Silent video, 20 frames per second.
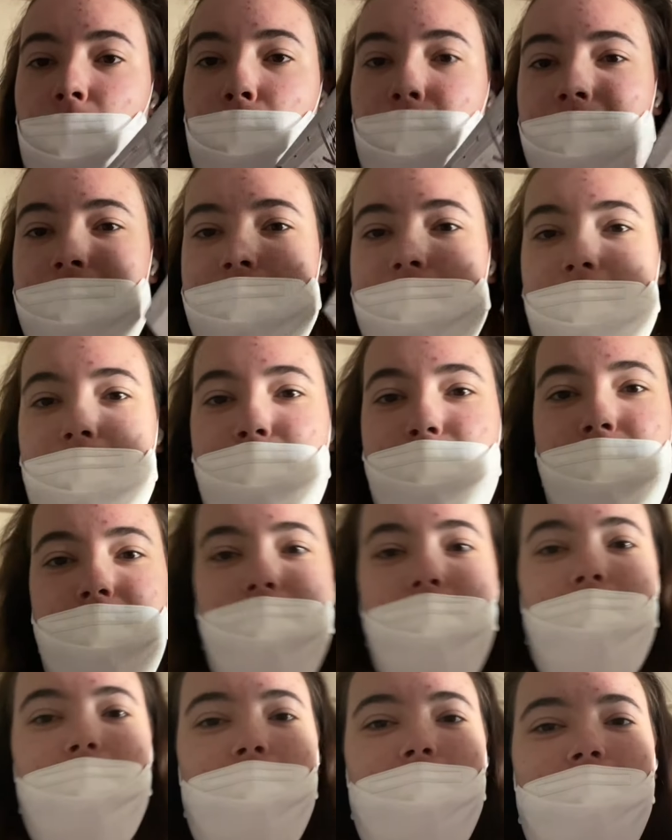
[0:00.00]
my stamp
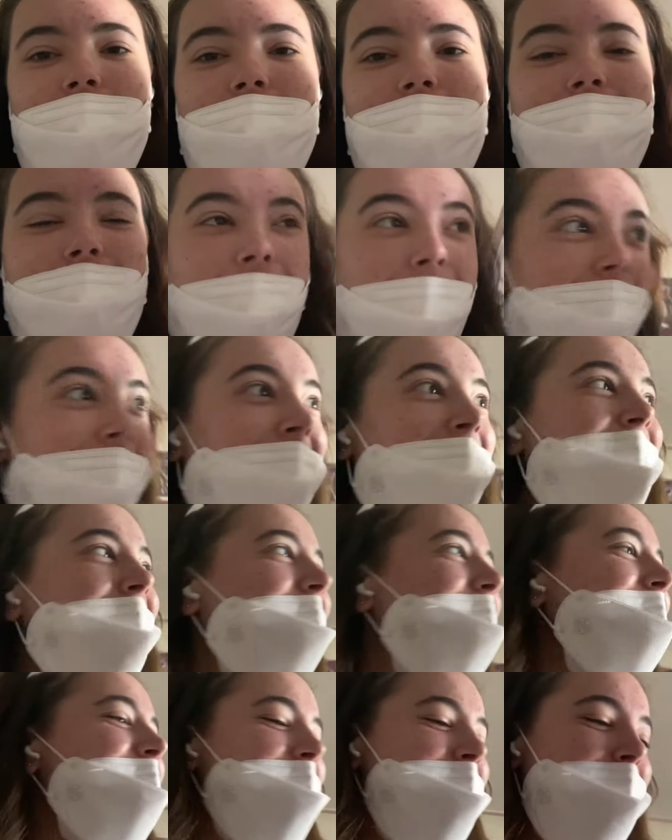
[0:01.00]
sheet. I
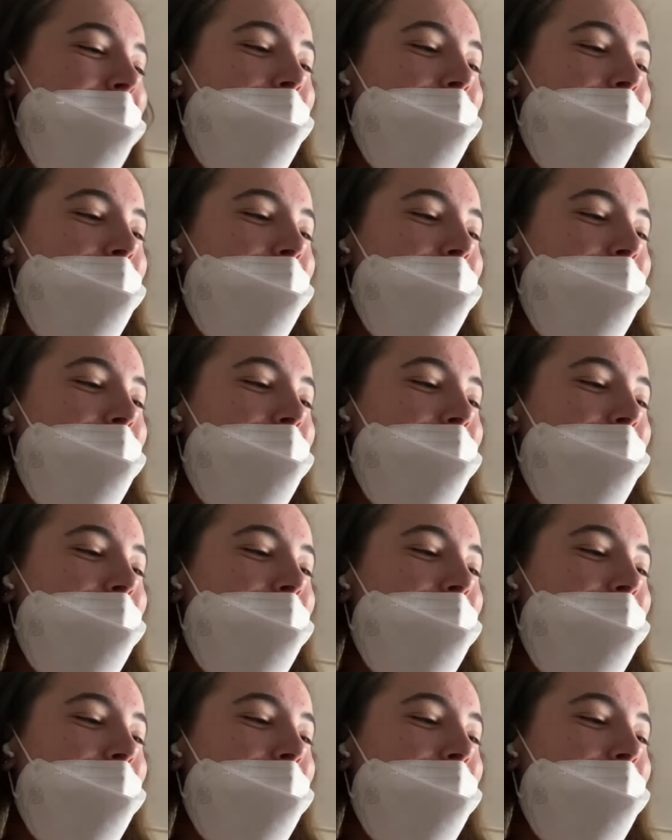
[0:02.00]
need this,